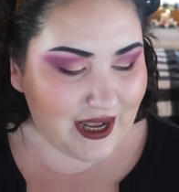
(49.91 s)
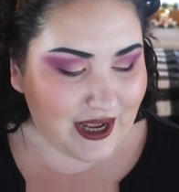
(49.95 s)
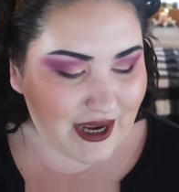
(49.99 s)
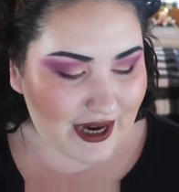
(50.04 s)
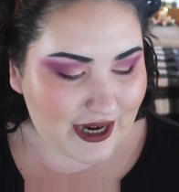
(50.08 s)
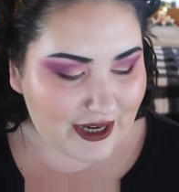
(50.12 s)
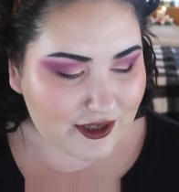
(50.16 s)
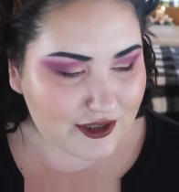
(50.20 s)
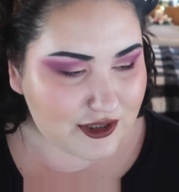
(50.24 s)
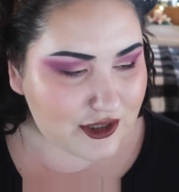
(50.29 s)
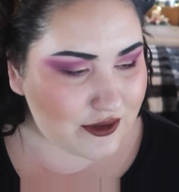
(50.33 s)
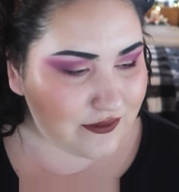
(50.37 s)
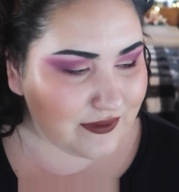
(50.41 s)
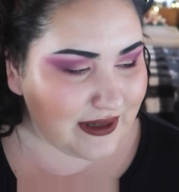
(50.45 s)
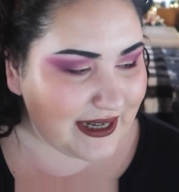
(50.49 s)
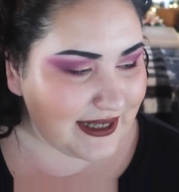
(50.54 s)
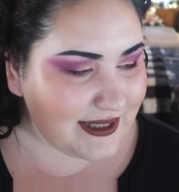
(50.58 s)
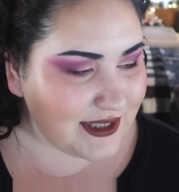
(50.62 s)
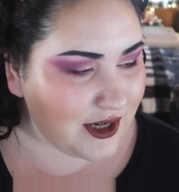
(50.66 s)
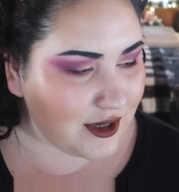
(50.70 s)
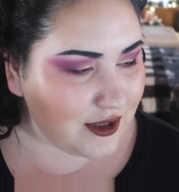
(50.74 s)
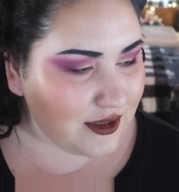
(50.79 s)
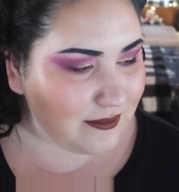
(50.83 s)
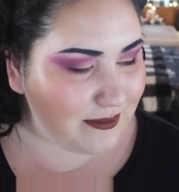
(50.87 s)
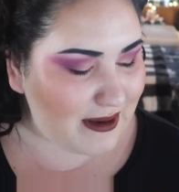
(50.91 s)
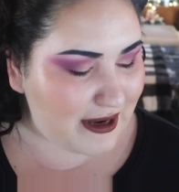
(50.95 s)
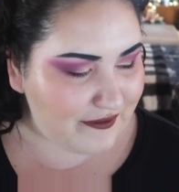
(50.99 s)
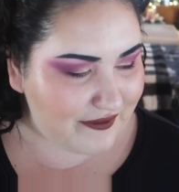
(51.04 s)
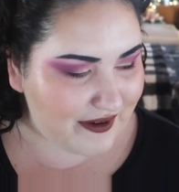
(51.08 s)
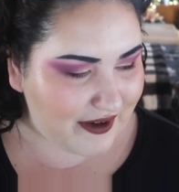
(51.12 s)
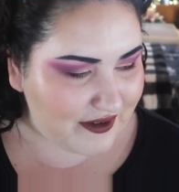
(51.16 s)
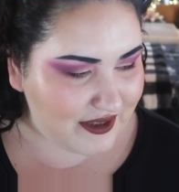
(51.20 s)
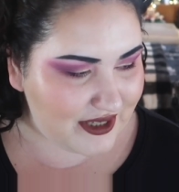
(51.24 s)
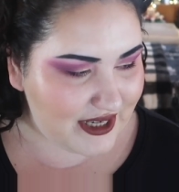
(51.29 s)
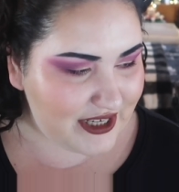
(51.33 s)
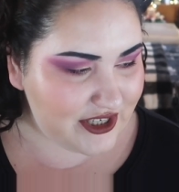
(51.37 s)
I also ranked all of my
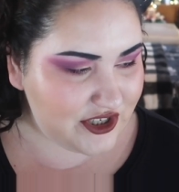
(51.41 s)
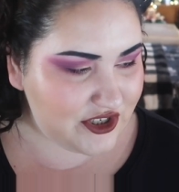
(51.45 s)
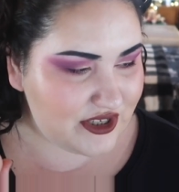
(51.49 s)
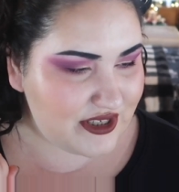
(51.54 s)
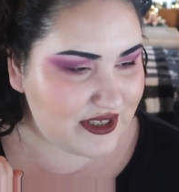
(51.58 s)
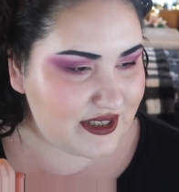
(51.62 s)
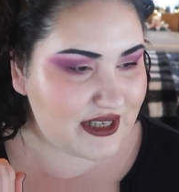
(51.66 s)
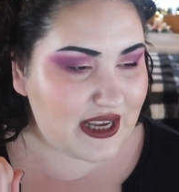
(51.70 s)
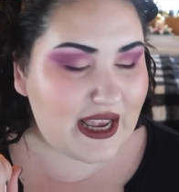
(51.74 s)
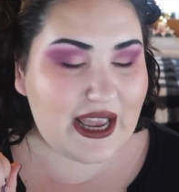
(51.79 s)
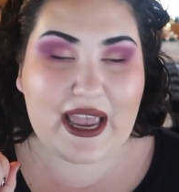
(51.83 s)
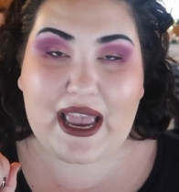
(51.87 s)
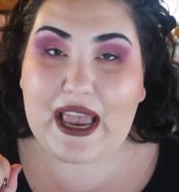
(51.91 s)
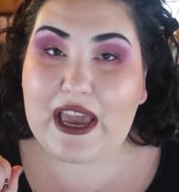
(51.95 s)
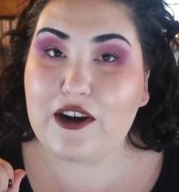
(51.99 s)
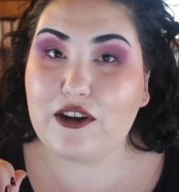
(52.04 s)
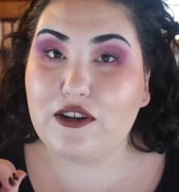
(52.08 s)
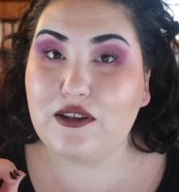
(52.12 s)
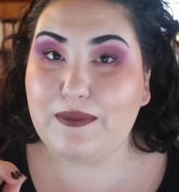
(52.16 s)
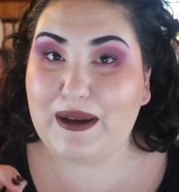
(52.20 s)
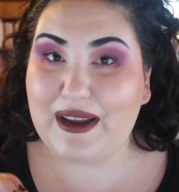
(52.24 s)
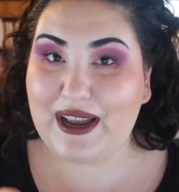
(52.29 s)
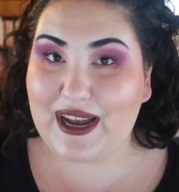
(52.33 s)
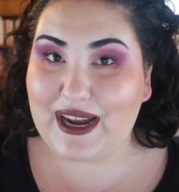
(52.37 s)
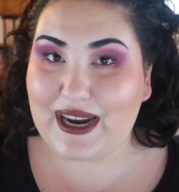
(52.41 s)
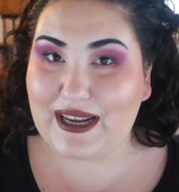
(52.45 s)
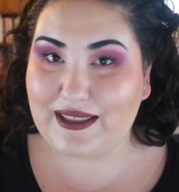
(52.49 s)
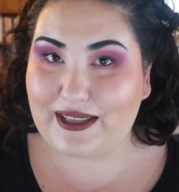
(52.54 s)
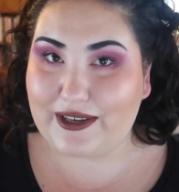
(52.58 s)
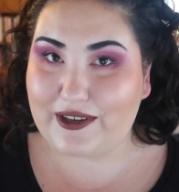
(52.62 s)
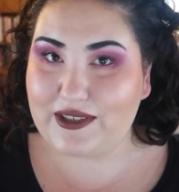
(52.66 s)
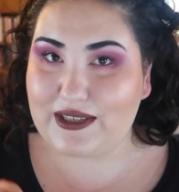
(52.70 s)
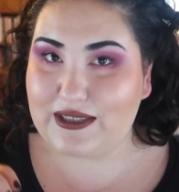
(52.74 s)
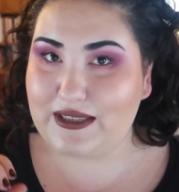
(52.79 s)
foundations and all my highlighters.